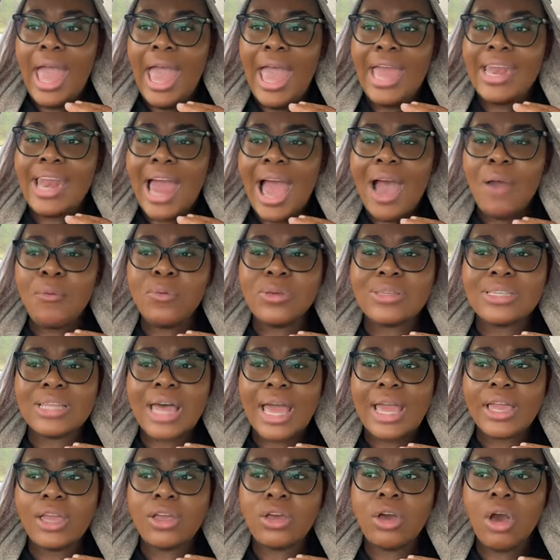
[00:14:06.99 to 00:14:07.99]
And I was
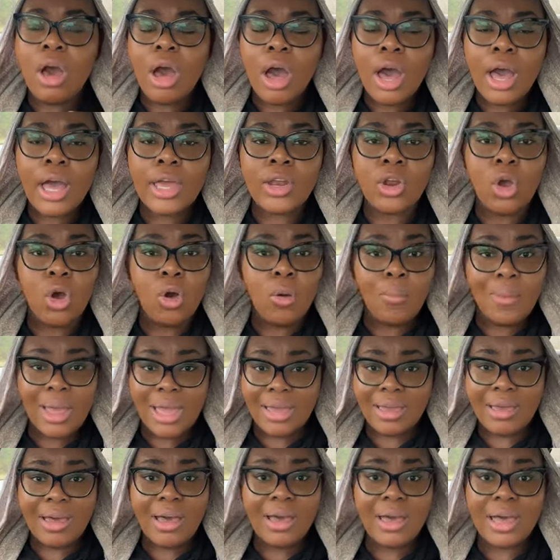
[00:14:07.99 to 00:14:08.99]
like, God, oh
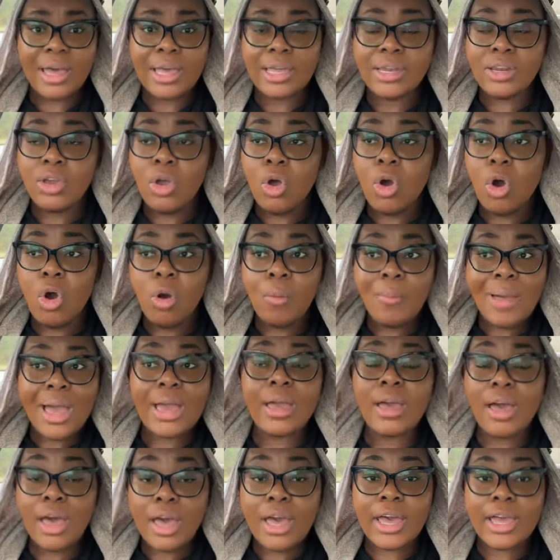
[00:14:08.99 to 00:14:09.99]
my God, oh
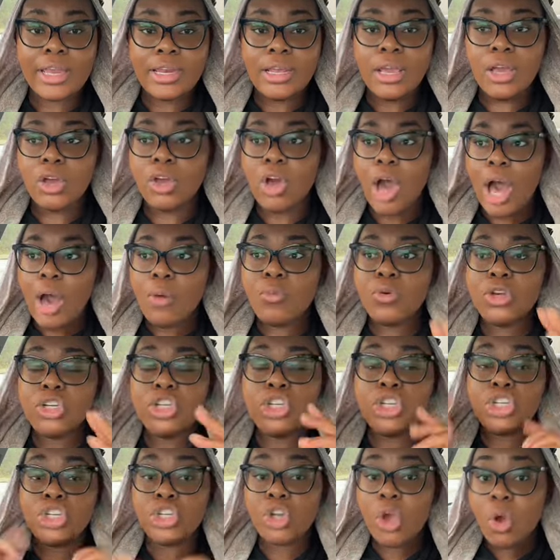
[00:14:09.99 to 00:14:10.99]
my God. God
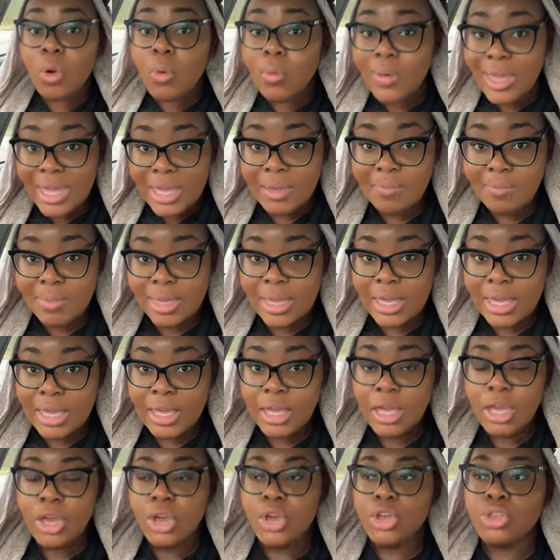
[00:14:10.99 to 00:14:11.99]
was showing
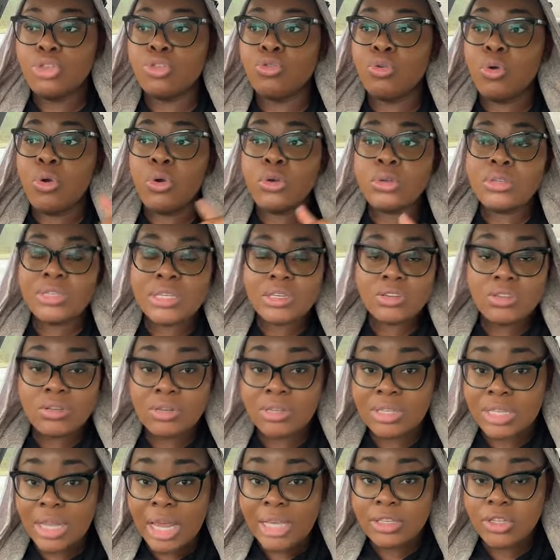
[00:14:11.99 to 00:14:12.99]
me through
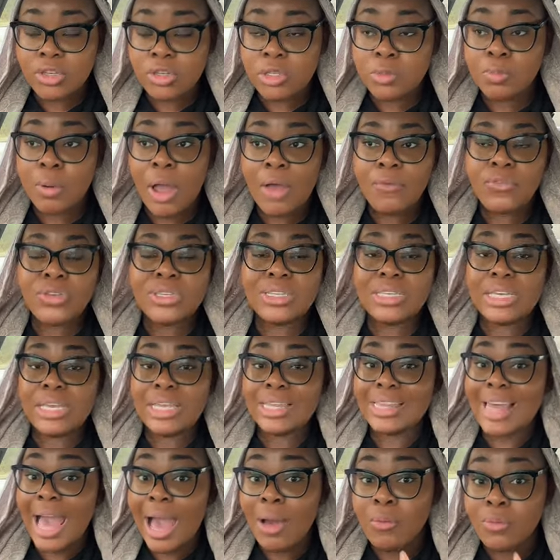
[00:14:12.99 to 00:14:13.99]
Sister Celestial's
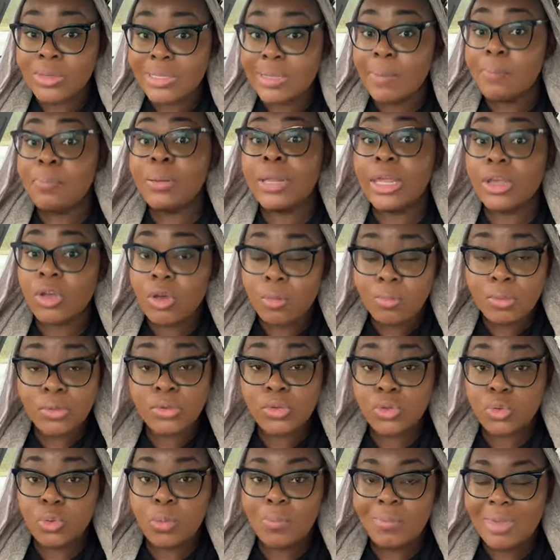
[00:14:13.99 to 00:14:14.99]
prophecy that was
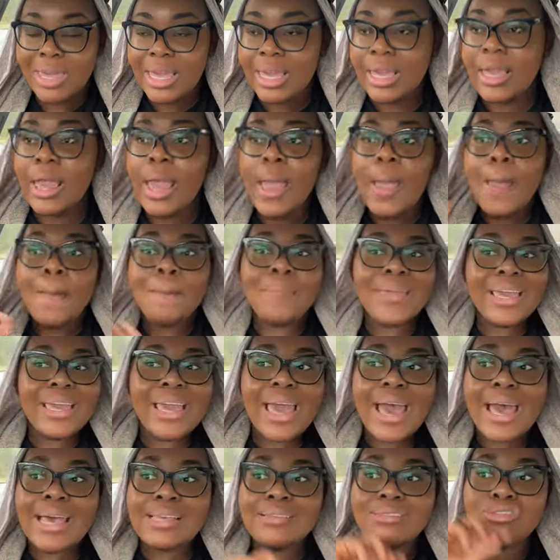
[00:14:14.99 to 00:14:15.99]
applicable to me,
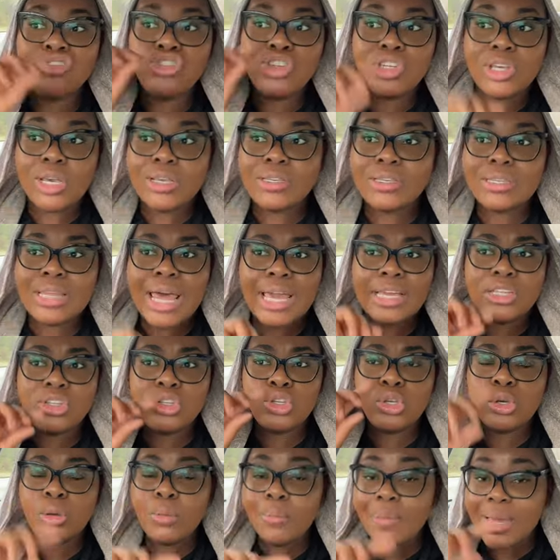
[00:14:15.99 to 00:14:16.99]
because just like
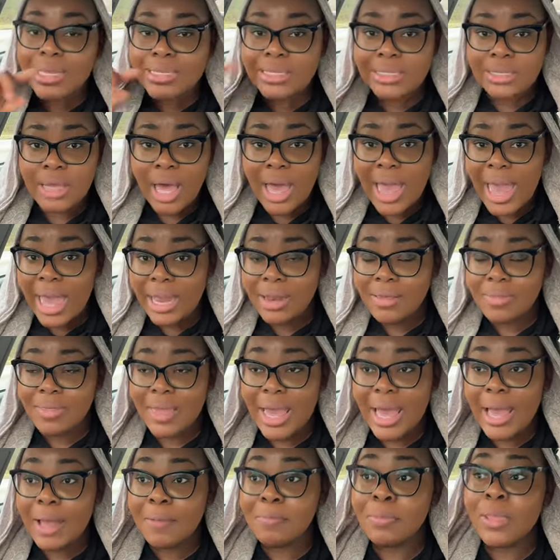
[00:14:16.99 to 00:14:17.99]
two months ahead of
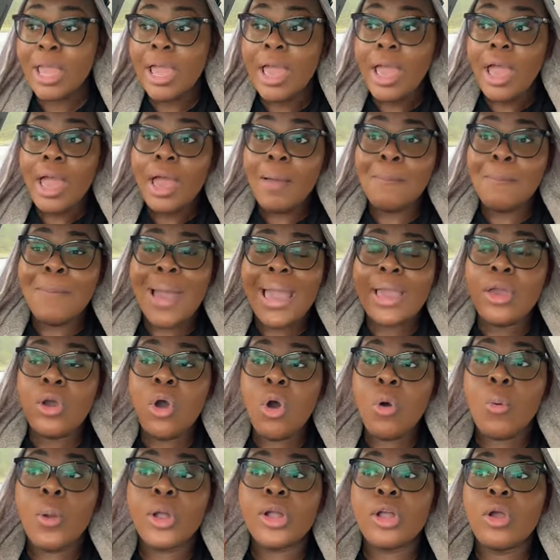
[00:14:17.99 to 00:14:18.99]
that, my
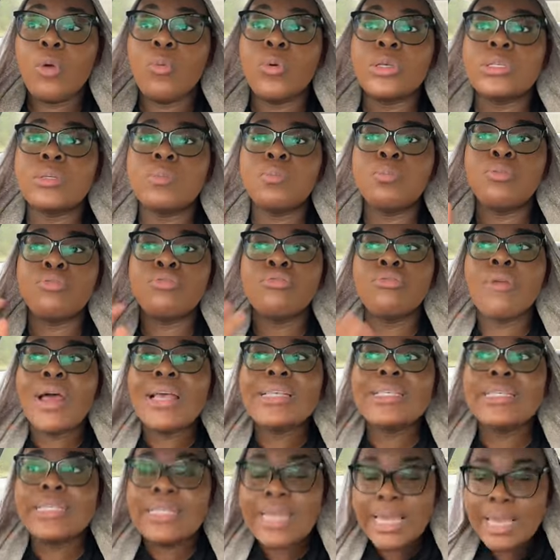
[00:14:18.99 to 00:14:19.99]
coworker was
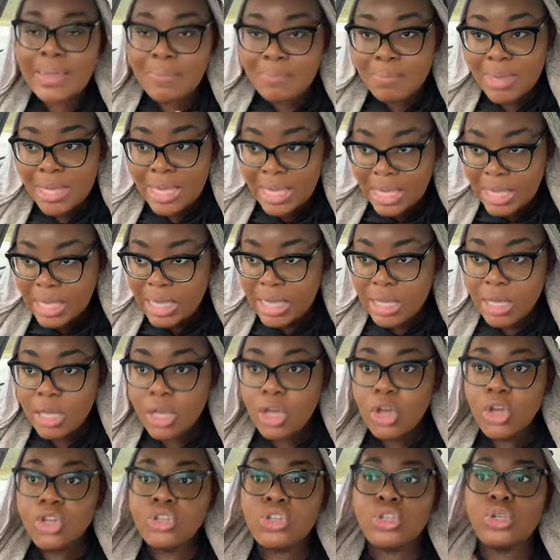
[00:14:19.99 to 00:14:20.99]
pressing me
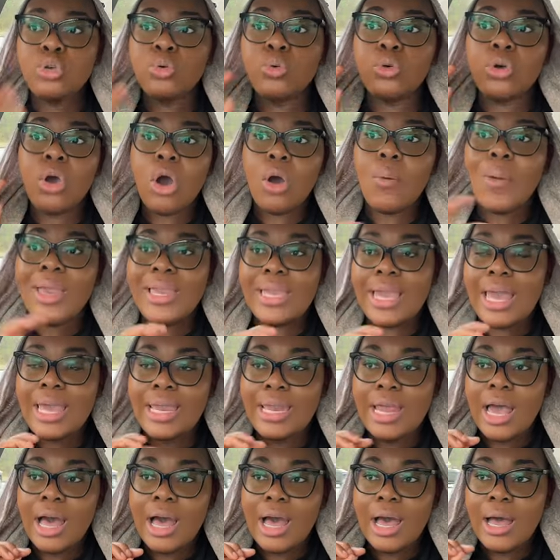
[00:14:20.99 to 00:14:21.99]
to go and
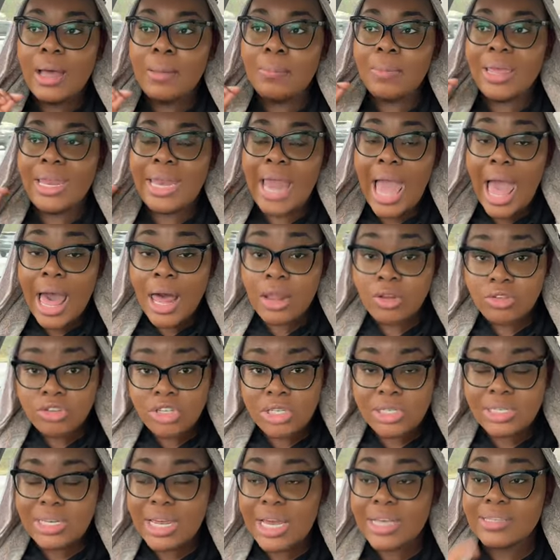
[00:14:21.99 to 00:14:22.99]
get um, an
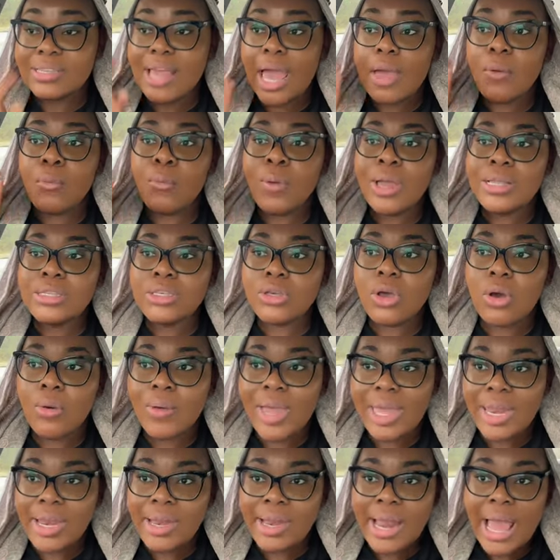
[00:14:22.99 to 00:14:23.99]
allergy test. I went to go
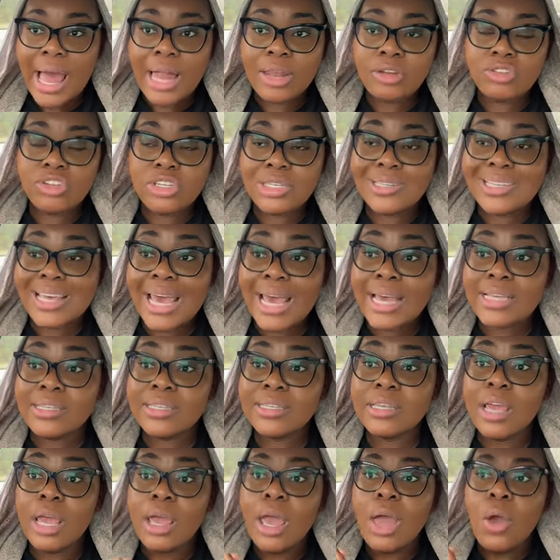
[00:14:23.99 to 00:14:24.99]
get an allergy
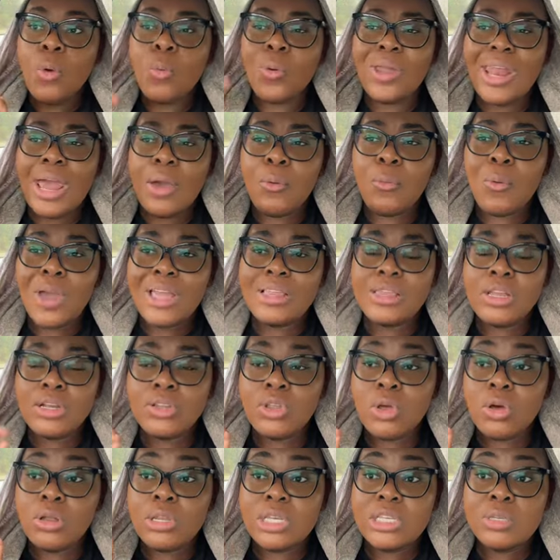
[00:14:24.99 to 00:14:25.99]
test. When I went
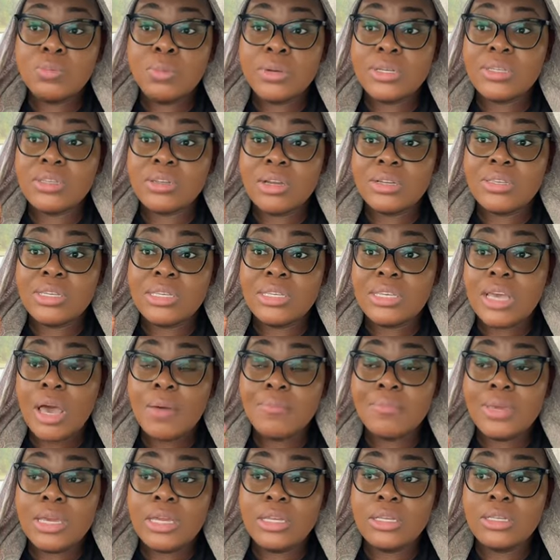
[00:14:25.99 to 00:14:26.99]
there, the Holy Spirit started to
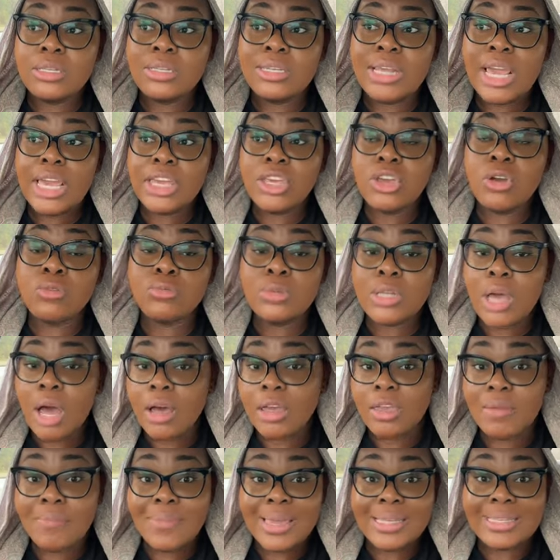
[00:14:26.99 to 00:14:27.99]
tell me, take your
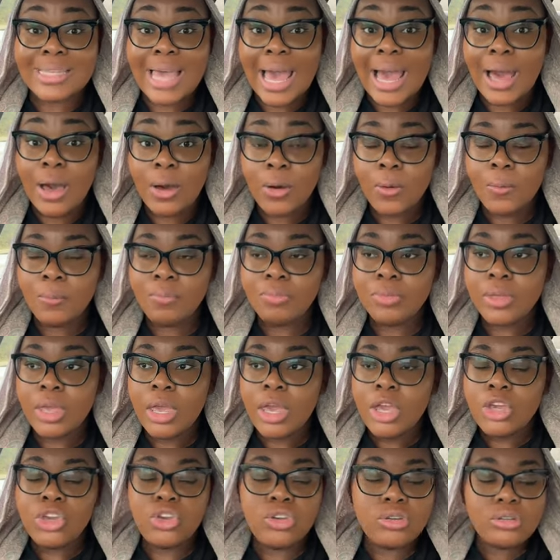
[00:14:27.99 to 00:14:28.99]
documents out.
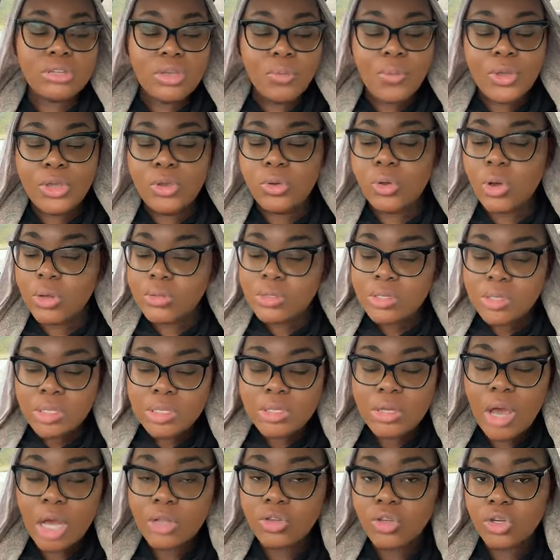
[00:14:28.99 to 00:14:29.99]
Usually when you go to
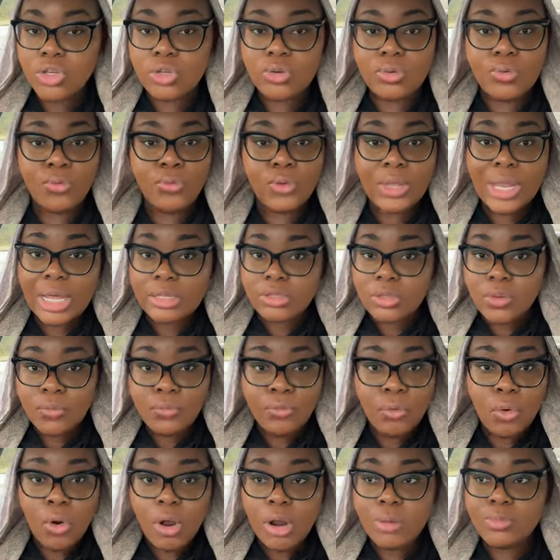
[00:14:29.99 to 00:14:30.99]
the doctor, you fill out the
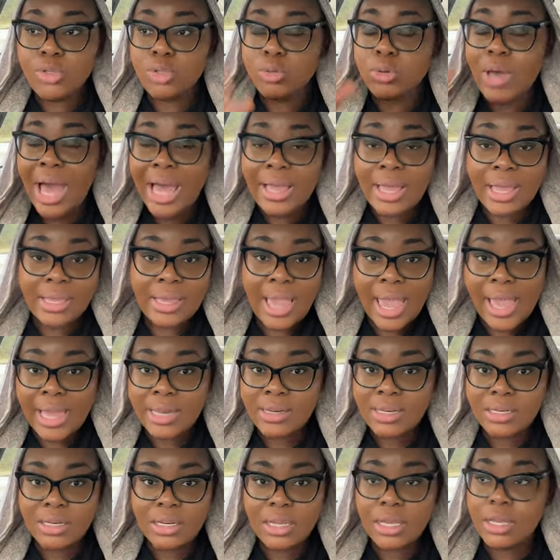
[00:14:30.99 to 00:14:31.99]
forms, you
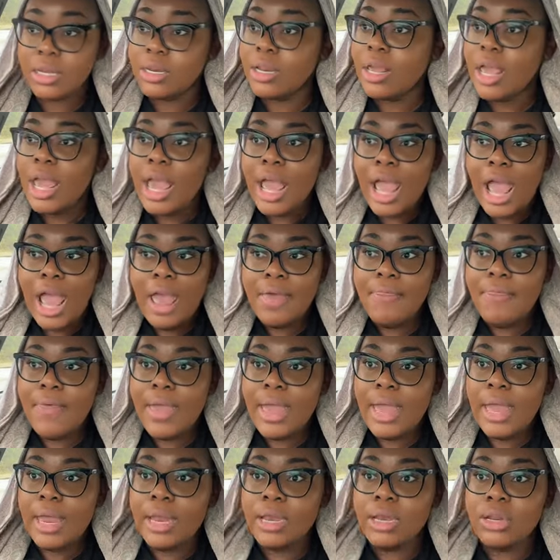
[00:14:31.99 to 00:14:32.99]
hand it in, and
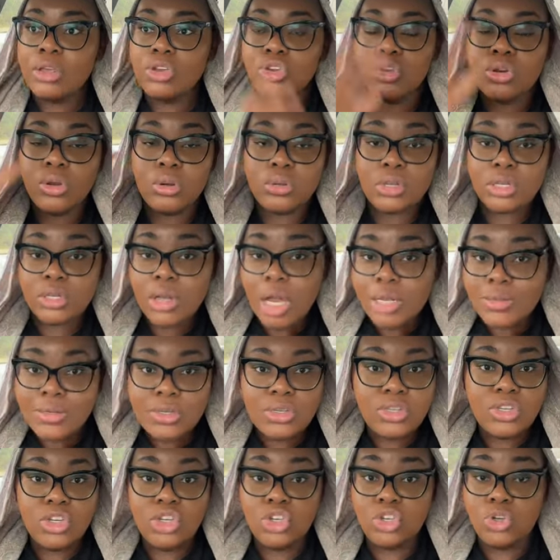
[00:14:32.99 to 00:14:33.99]
then, you know, the
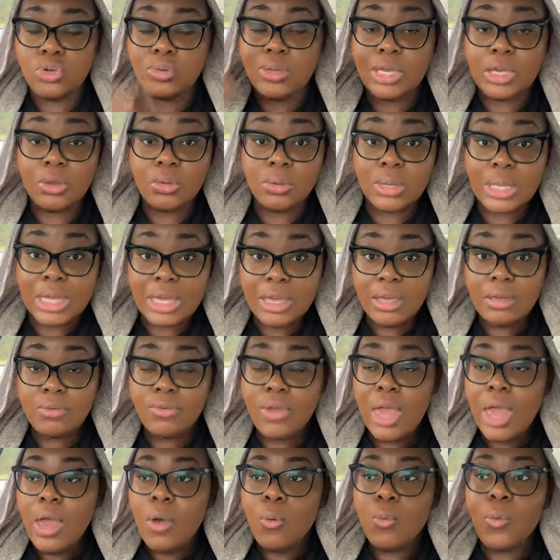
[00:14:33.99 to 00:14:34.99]
doctor sees you, then you
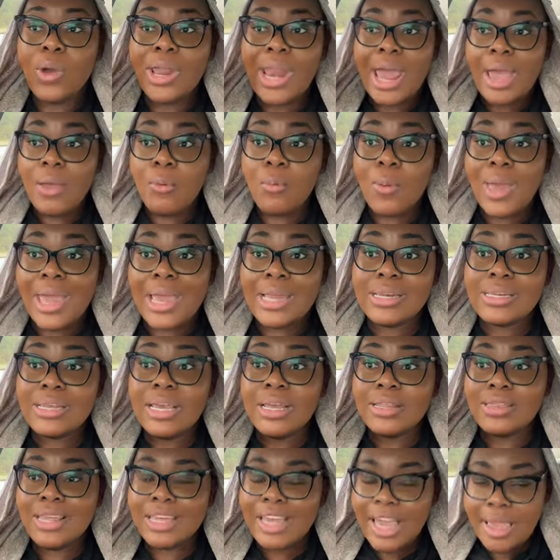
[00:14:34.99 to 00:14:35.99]
leave. When I went,
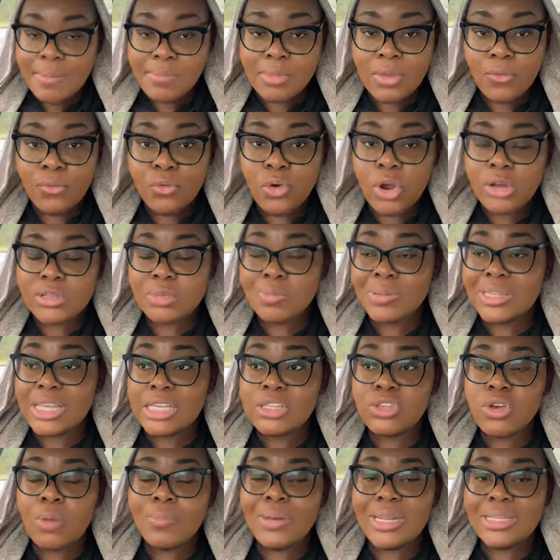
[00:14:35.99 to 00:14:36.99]
they gave me the forms, but
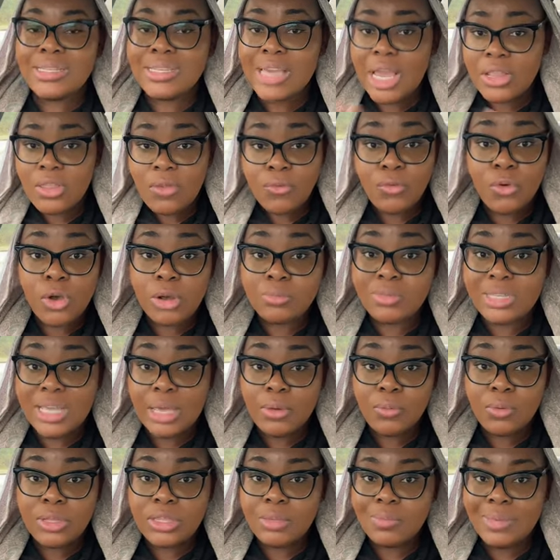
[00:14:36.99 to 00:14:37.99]
they told me to take the forms
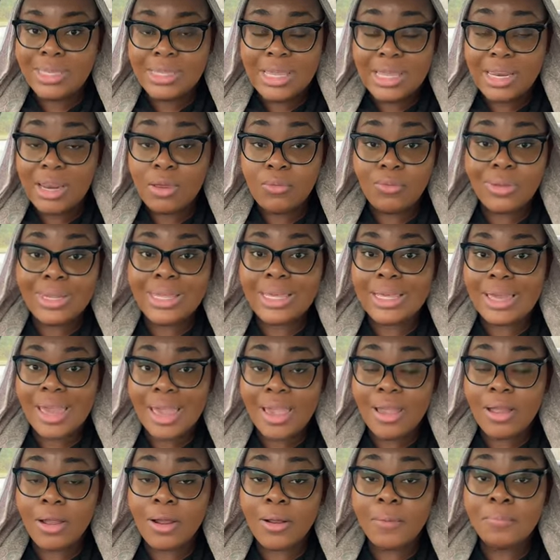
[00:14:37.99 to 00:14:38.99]
in with me. They didn't really
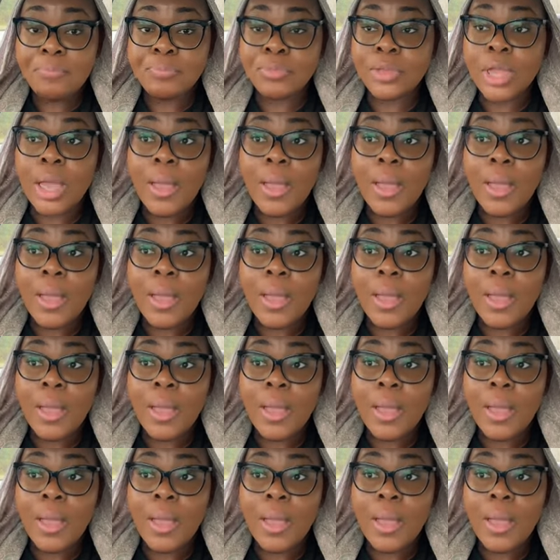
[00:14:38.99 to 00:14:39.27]
care.